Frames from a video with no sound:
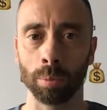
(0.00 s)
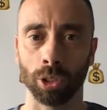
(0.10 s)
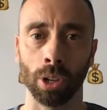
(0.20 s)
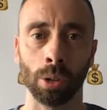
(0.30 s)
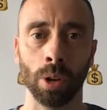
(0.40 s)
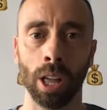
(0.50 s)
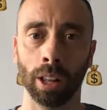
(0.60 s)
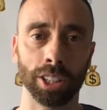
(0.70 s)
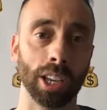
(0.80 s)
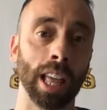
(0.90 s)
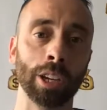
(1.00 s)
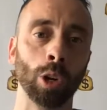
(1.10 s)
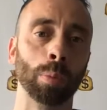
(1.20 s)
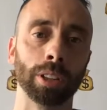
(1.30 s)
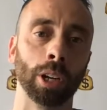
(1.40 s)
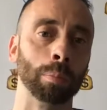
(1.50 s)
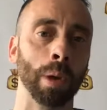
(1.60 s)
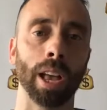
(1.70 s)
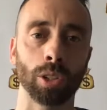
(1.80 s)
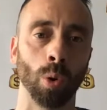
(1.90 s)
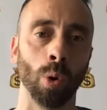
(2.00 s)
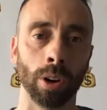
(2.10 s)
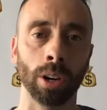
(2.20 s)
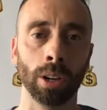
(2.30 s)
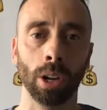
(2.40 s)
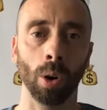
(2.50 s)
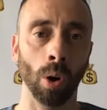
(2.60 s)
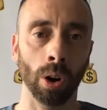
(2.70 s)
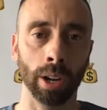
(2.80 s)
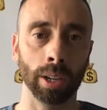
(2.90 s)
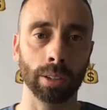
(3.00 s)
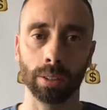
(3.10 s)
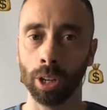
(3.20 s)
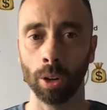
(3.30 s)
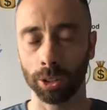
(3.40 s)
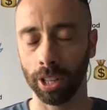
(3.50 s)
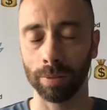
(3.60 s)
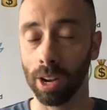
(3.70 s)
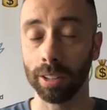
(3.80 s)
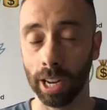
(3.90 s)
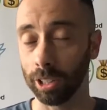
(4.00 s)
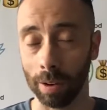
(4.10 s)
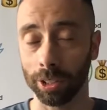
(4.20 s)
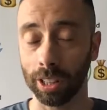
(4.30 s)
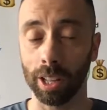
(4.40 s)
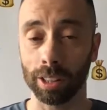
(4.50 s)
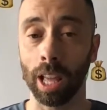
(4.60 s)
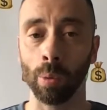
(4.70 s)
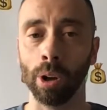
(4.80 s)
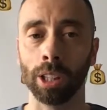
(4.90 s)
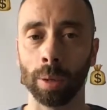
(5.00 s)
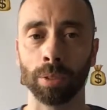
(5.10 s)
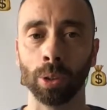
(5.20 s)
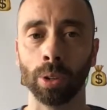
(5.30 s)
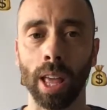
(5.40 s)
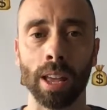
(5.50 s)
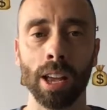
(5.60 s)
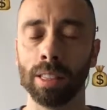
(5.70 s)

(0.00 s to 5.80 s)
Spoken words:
So let's say they do put their best corner on, Stephon Diggs. Obviously, they will end up doing that.